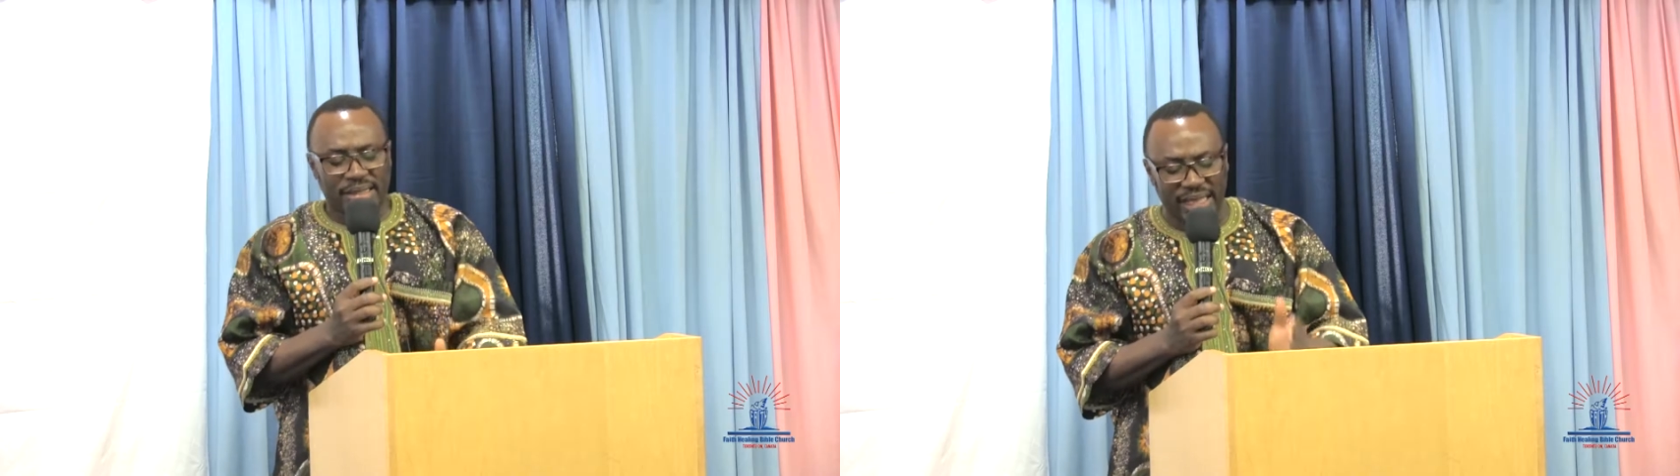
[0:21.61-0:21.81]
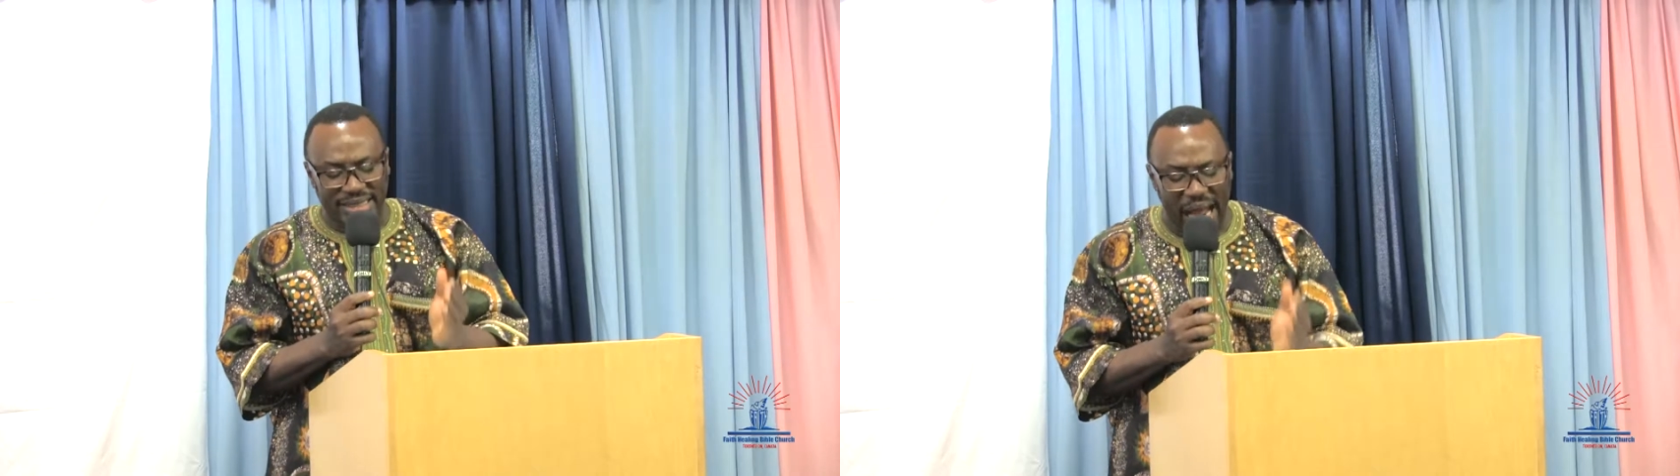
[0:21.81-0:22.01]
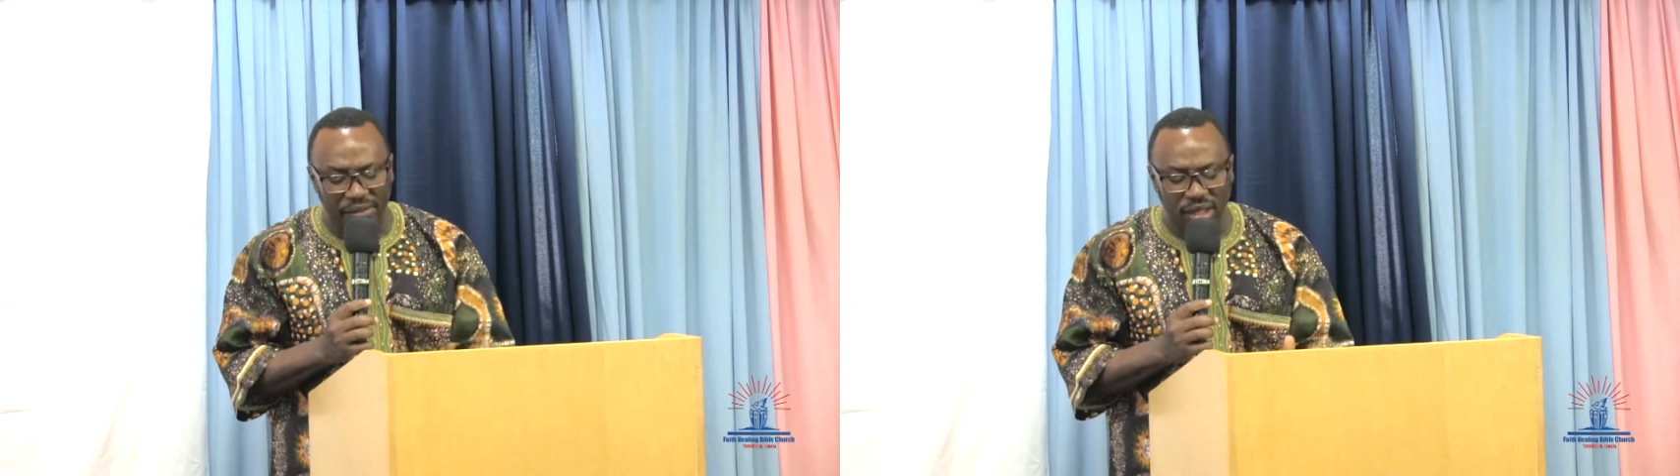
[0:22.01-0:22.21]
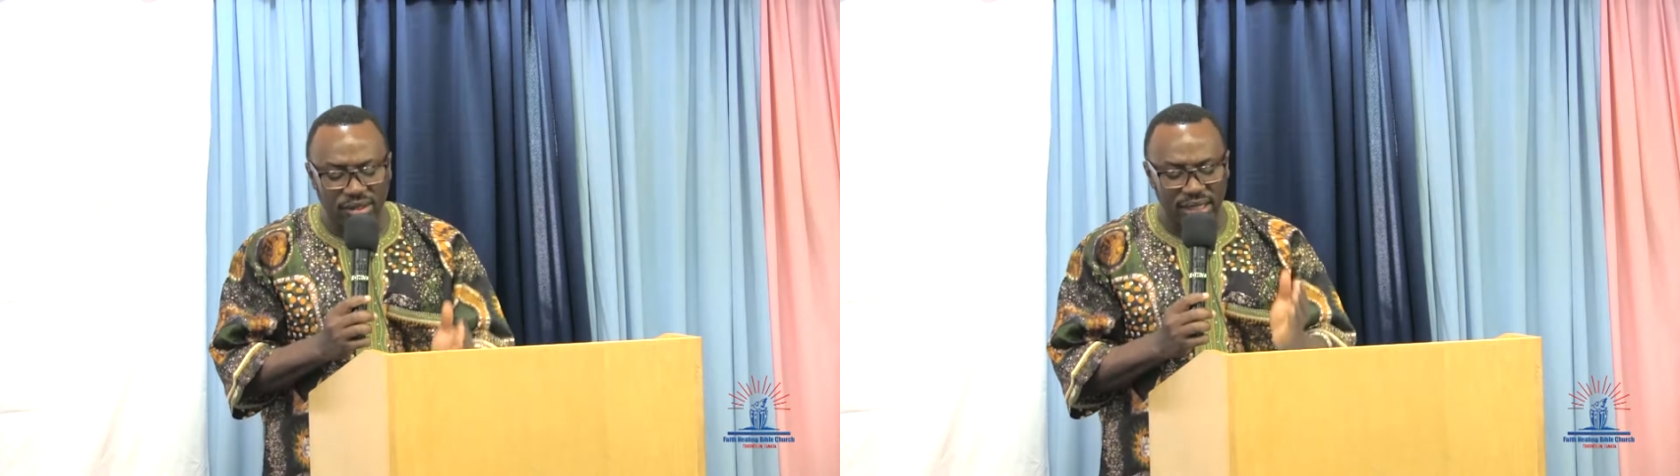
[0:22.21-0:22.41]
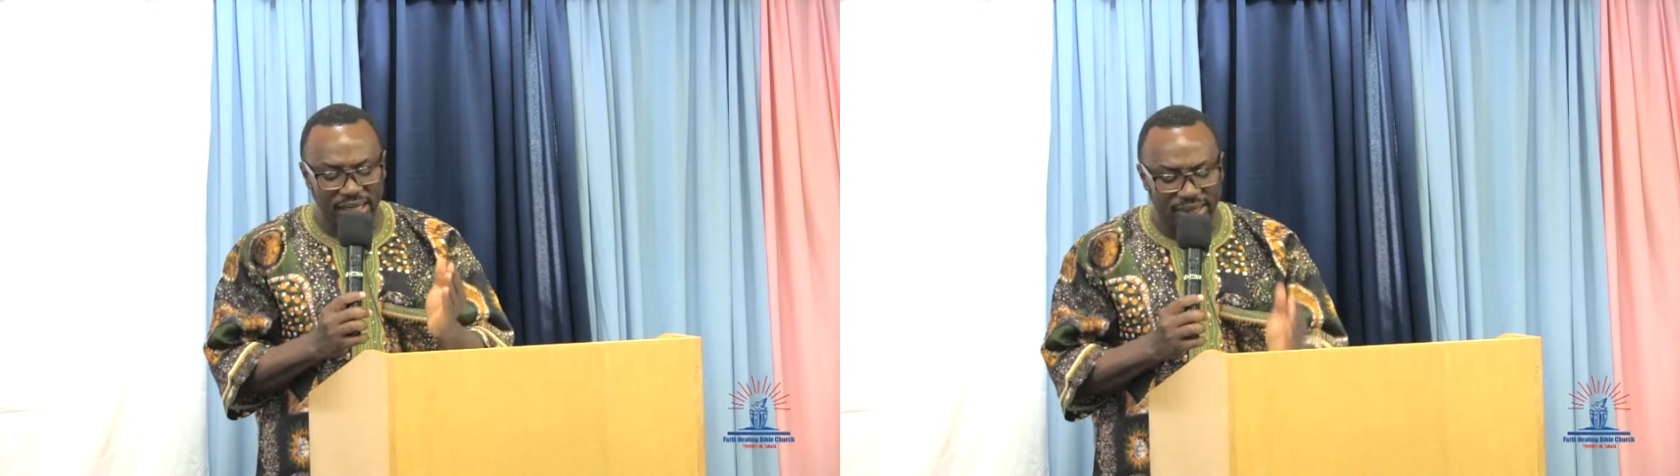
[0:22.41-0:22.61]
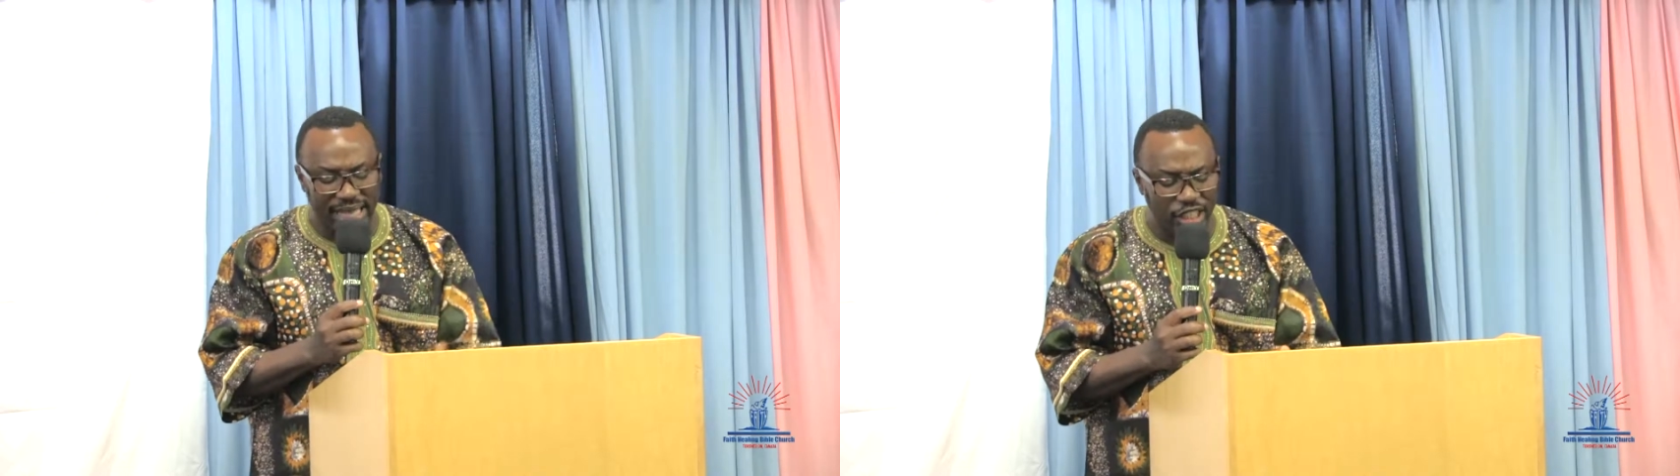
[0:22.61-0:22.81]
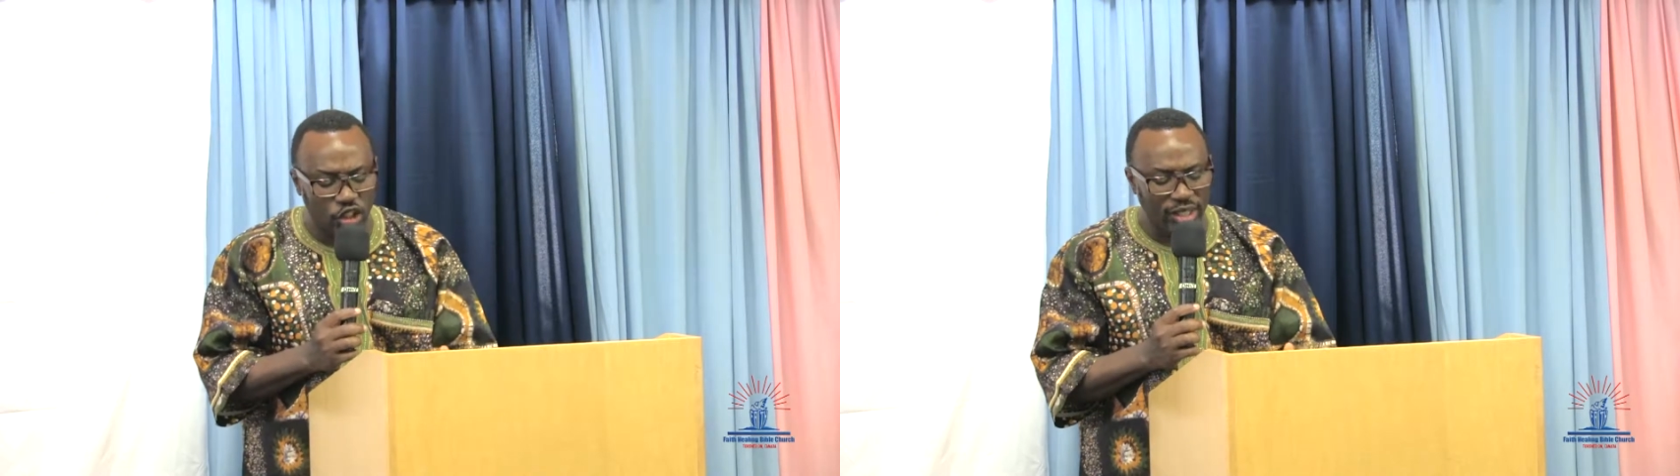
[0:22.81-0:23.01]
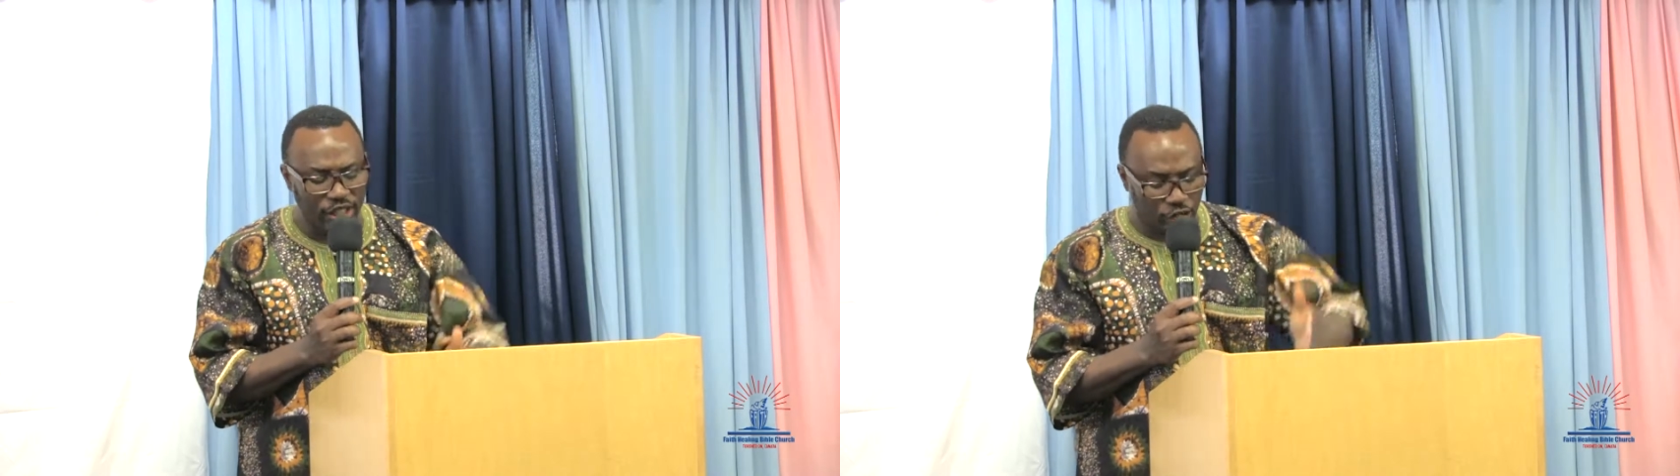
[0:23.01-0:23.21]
The devil's intention